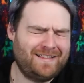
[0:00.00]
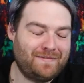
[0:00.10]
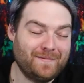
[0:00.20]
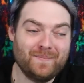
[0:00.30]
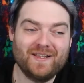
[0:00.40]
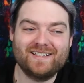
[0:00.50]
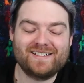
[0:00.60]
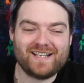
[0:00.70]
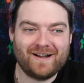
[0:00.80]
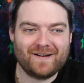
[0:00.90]
the
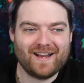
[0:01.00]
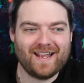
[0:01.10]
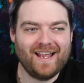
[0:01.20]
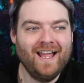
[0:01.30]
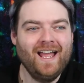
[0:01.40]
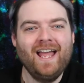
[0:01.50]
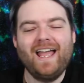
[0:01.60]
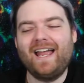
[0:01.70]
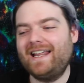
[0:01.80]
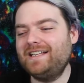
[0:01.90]
military,
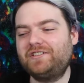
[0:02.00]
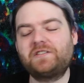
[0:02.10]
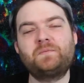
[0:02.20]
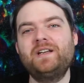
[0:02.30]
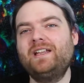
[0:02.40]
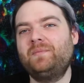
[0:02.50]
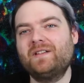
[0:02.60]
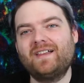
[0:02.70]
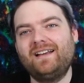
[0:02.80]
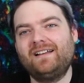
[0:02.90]
and he's just
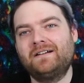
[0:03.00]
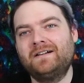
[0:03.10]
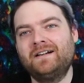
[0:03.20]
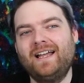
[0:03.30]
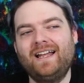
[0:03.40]
manipulating her.